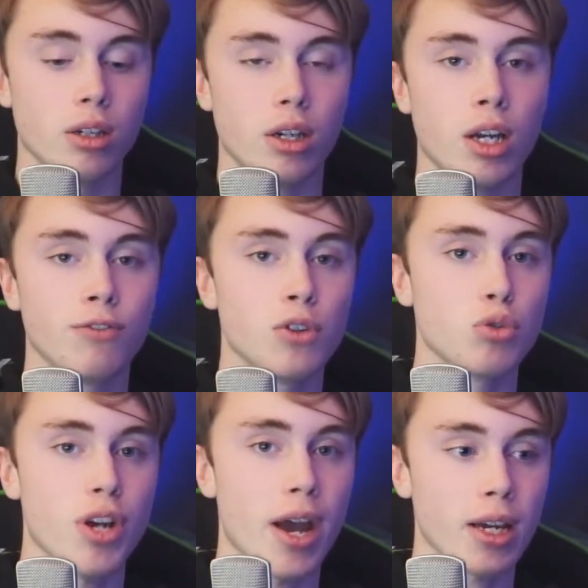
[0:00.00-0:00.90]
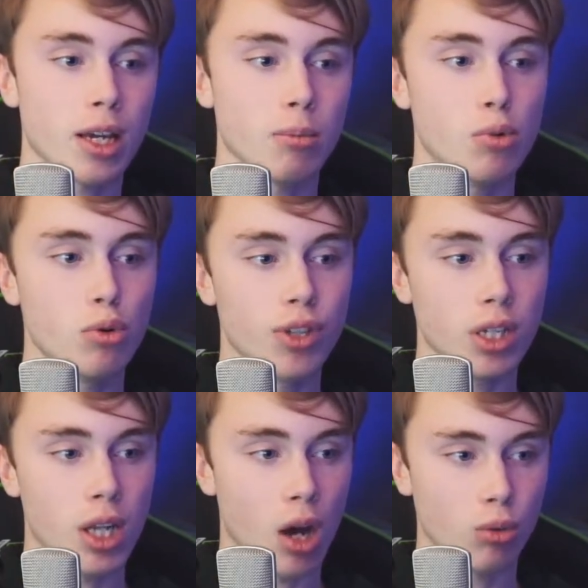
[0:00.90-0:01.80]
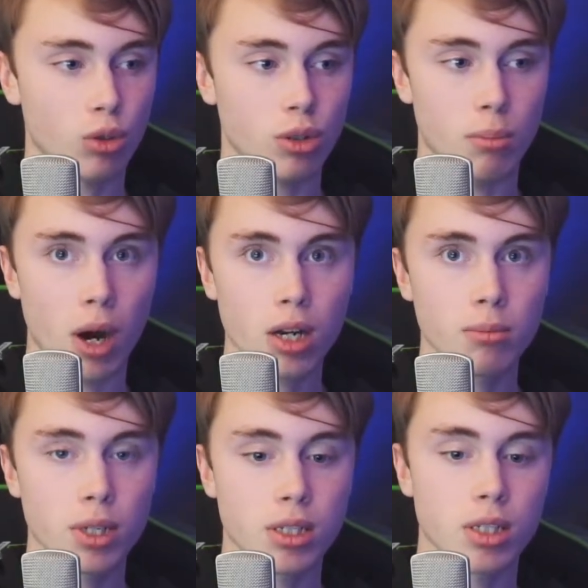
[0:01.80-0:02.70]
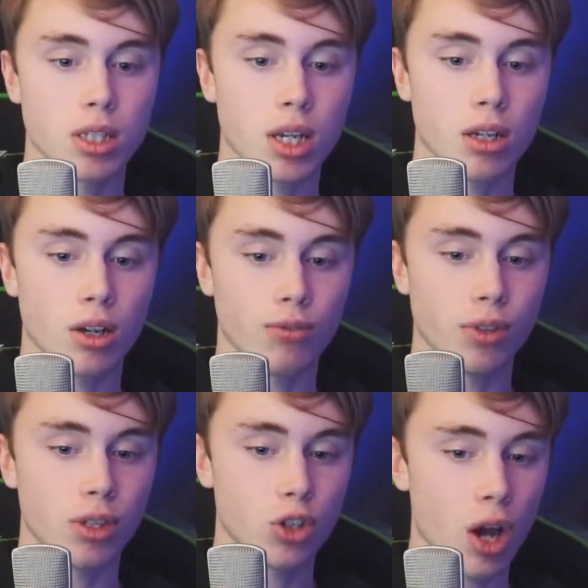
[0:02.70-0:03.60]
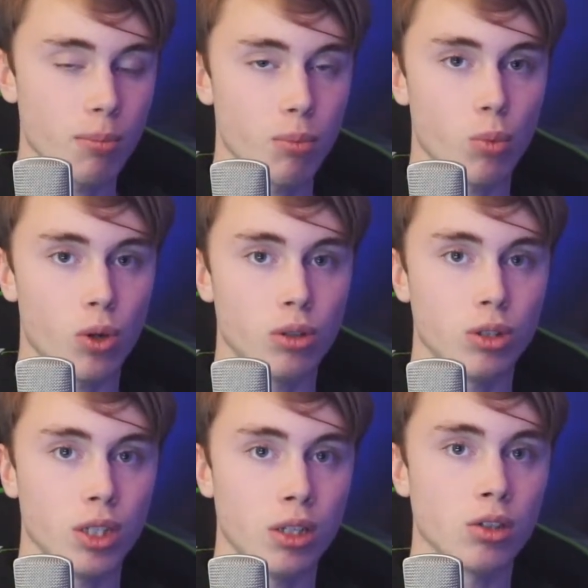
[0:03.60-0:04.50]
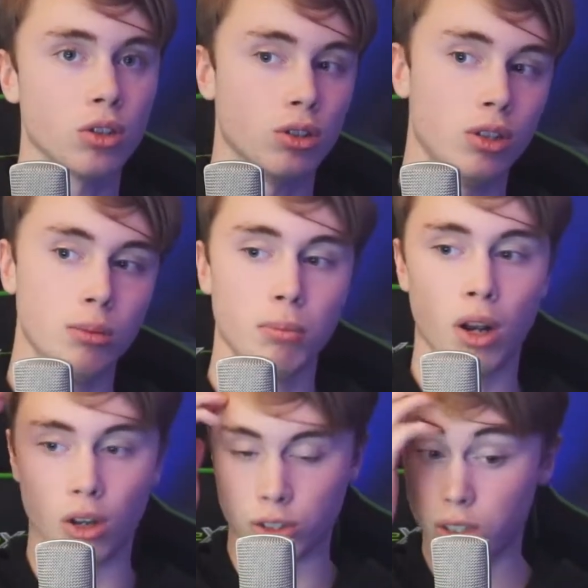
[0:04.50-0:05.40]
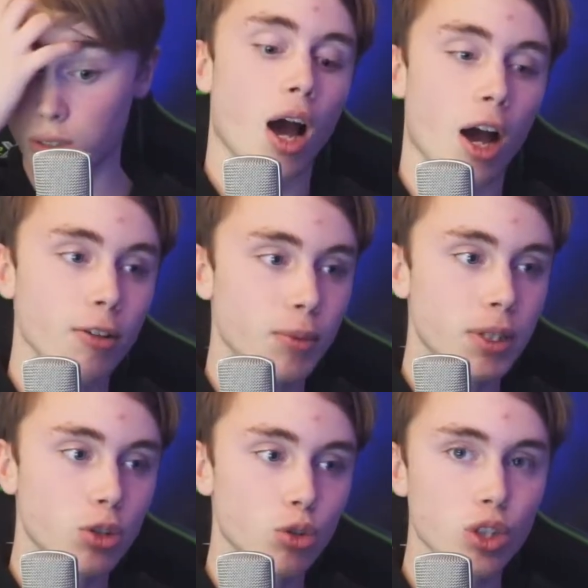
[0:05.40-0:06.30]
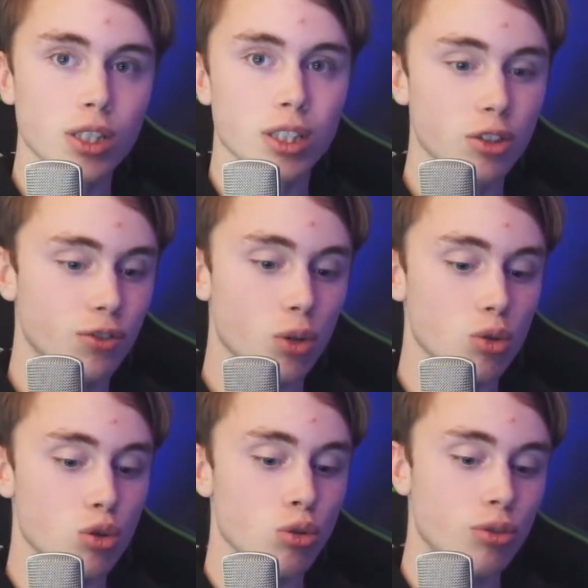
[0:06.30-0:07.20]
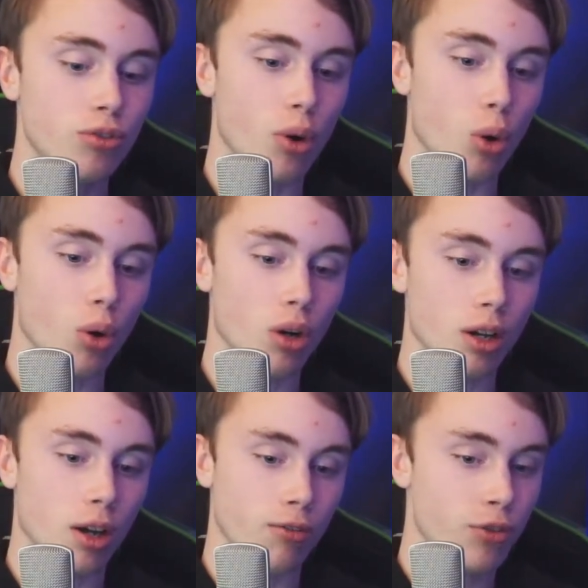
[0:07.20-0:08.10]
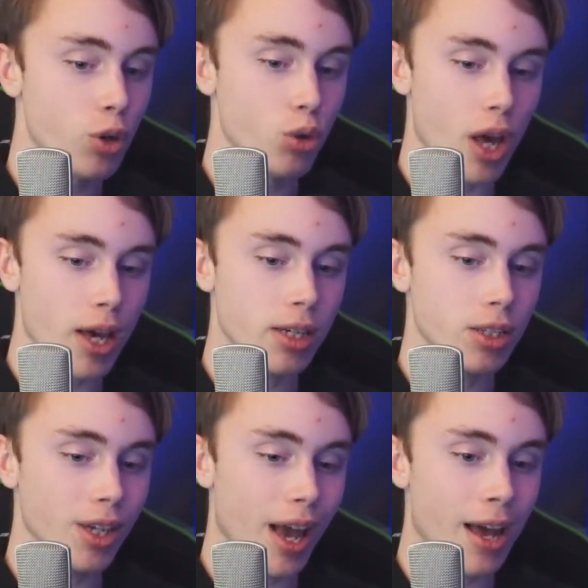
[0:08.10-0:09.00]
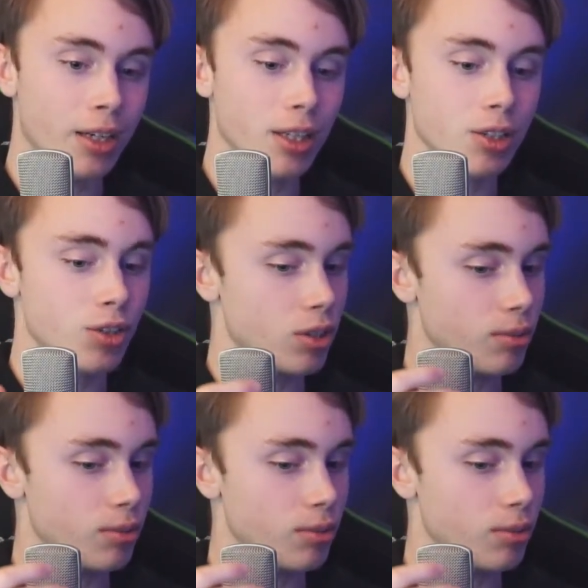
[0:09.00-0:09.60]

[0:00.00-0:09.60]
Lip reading: headphone jack and moved it down to the bottom instead of the top where it is on the Plus. I've been using this phone too for a few days, and it's,